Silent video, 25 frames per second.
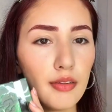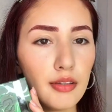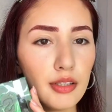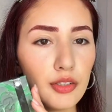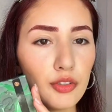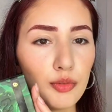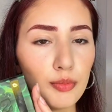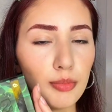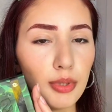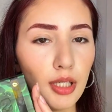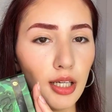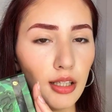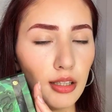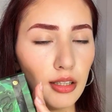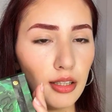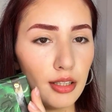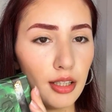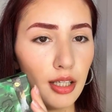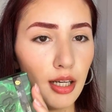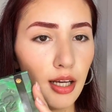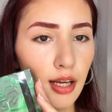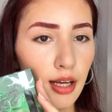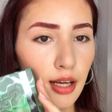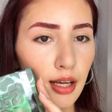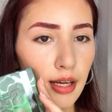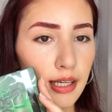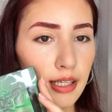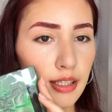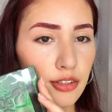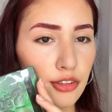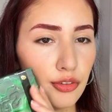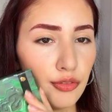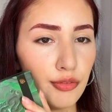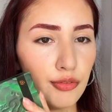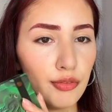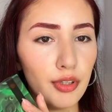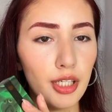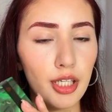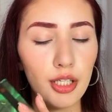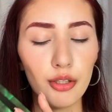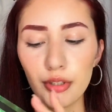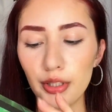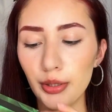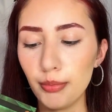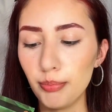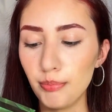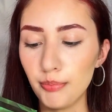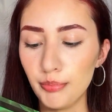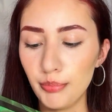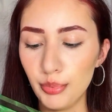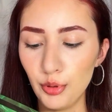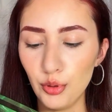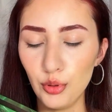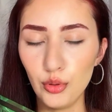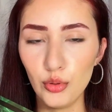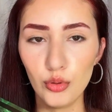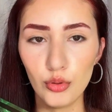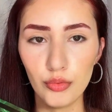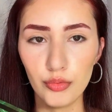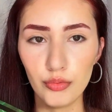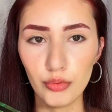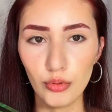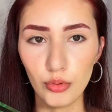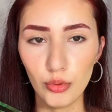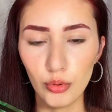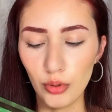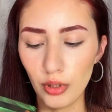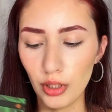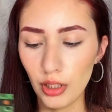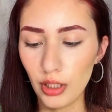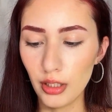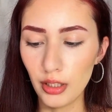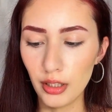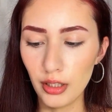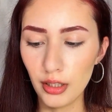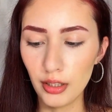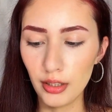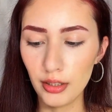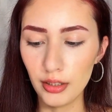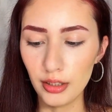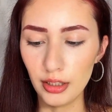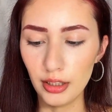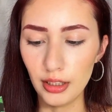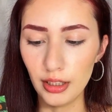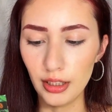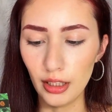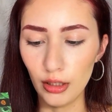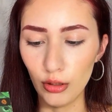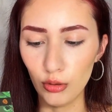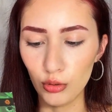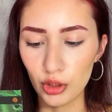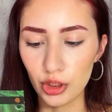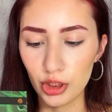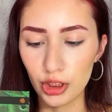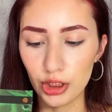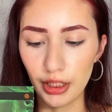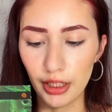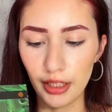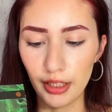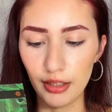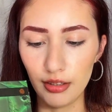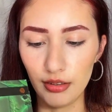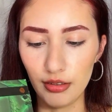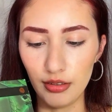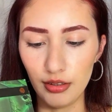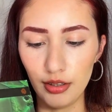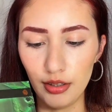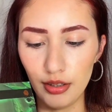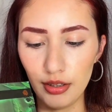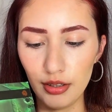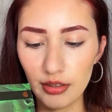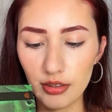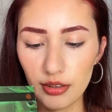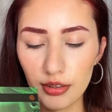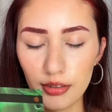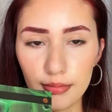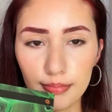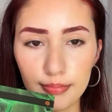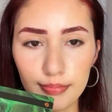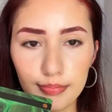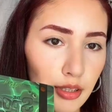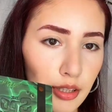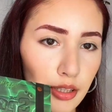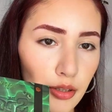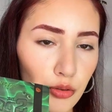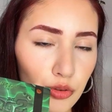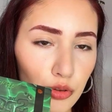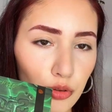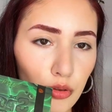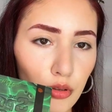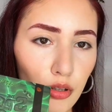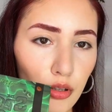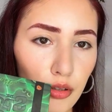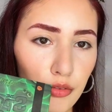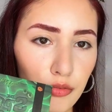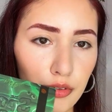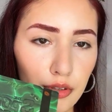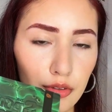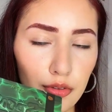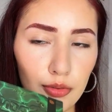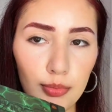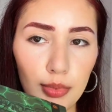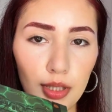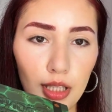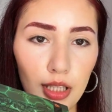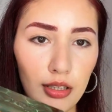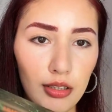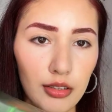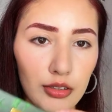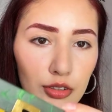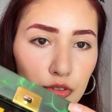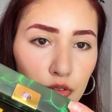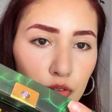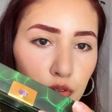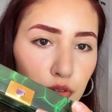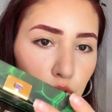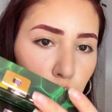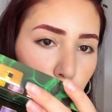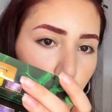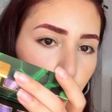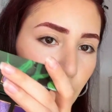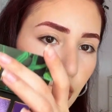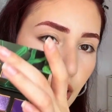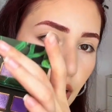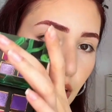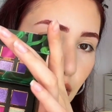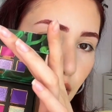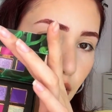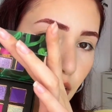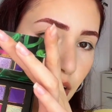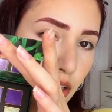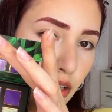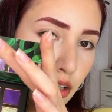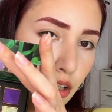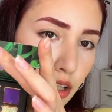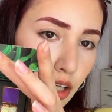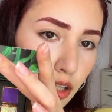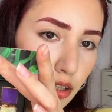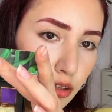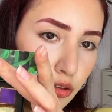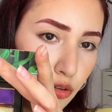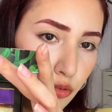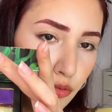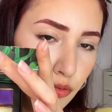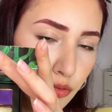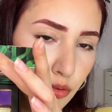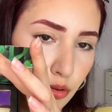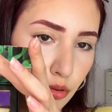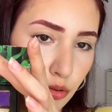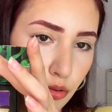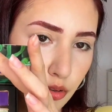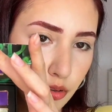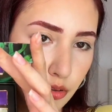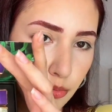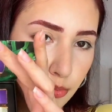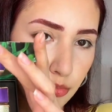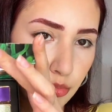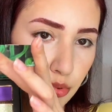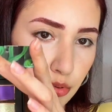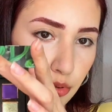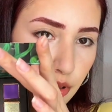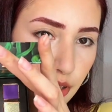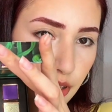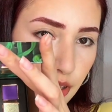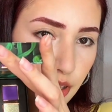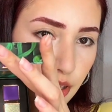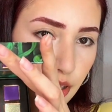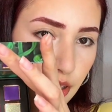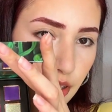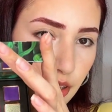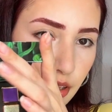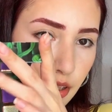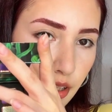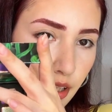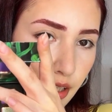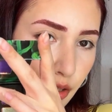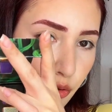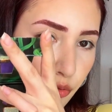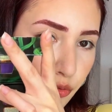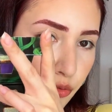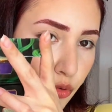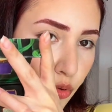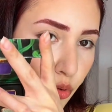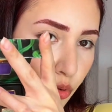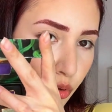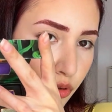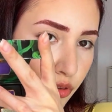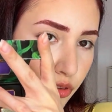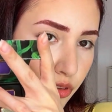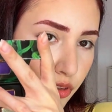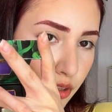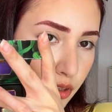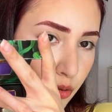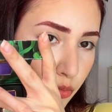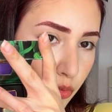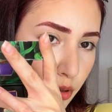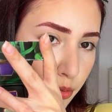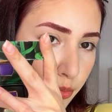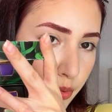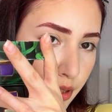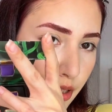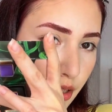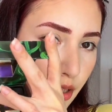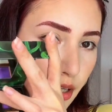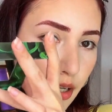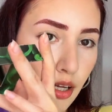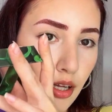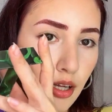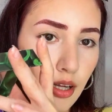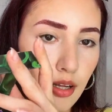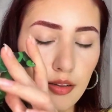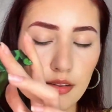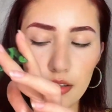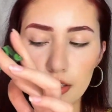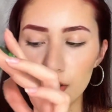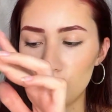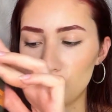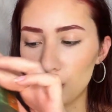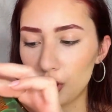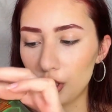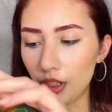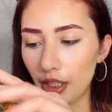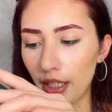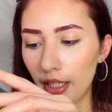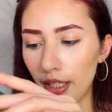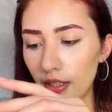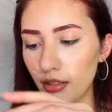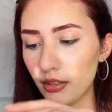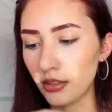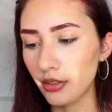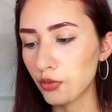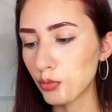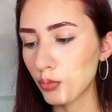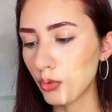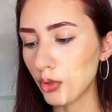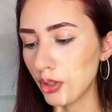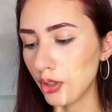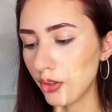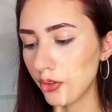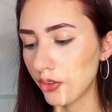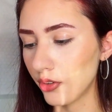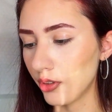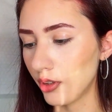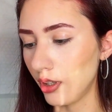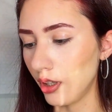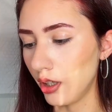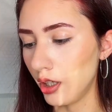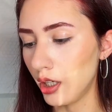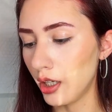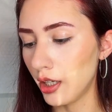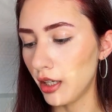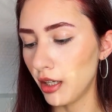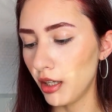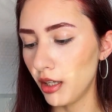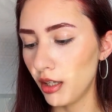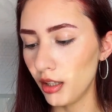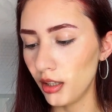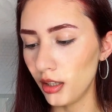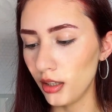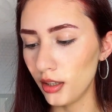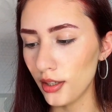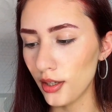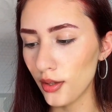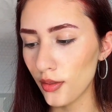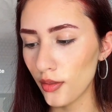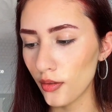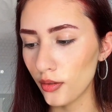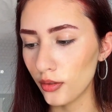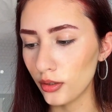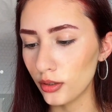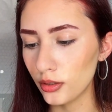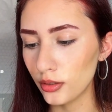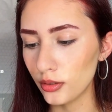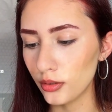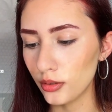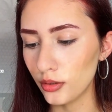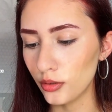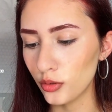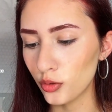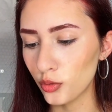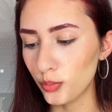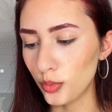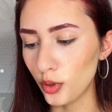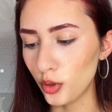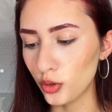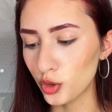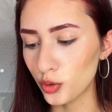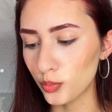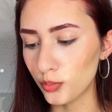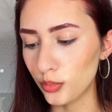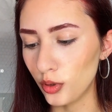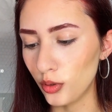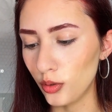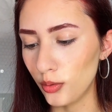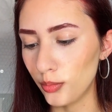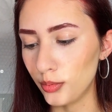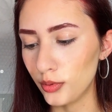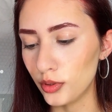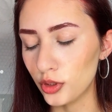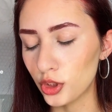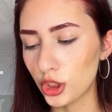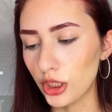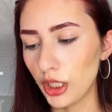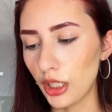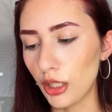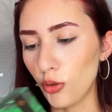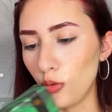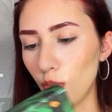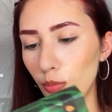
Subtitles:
this palette has a very beautiful yellow shade in it. I also love this palette. It's so colorful and pretty, and of course it will be this shade. This one is the Lethal SpongeBob Shadow